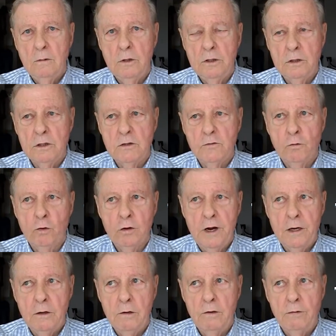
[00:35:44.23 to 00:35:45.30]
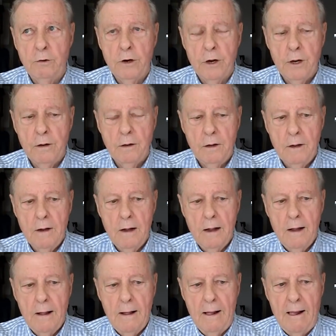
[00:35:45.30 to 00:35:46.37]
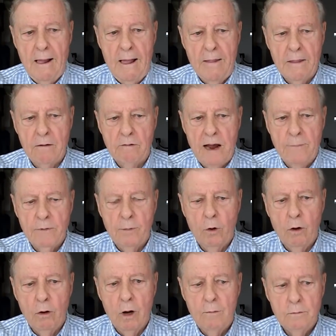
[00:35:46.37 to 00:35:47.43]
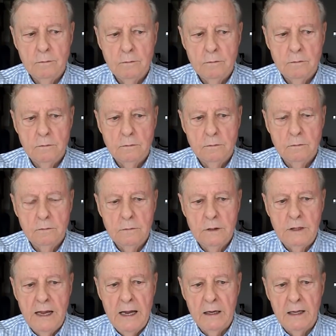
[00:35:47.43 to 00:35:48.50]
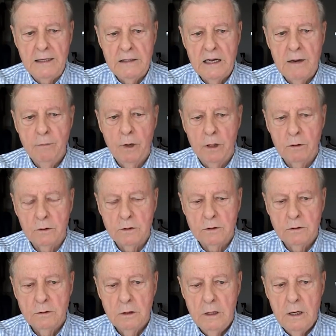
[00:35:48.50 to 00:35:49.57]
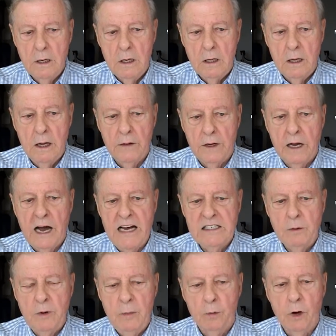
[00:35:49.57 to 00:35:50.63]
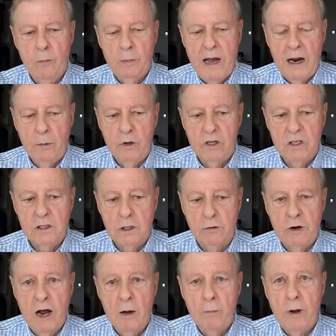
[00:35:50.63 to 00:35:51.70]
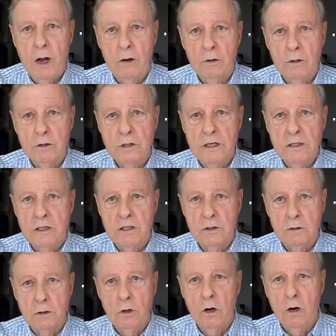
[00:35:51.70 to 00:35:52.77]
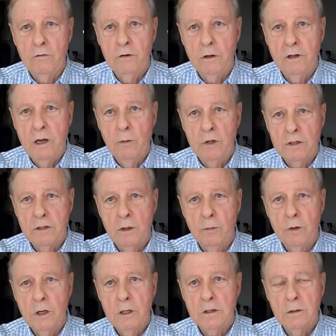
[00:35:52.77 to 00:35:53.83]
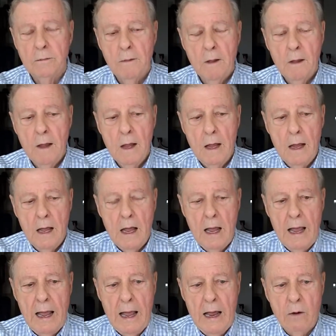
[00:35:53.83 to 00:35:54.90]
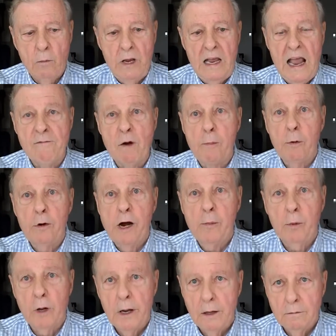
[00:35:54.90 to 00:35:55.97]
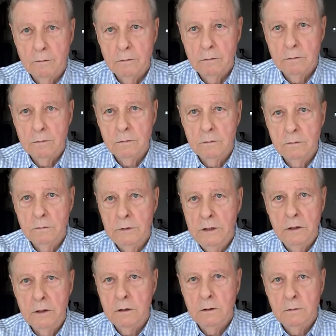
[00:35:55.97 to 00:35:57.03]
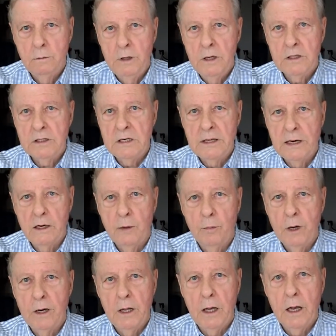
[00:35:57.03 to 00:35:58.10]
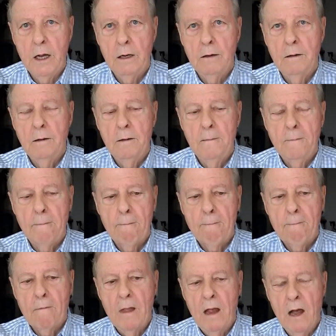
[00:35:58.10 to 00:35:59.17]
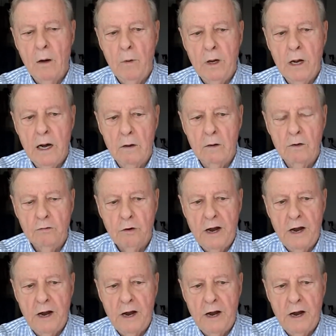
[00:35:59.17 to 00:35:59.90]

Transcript: which is 4823. And they wrapped them all up, and they had like 10 bundles. Now, the guys that we brought back with us, the ground pounders, they just took off. You know, they went someplace and we gave up our airplane. We didn't, we didn't see that airplane again. And we got on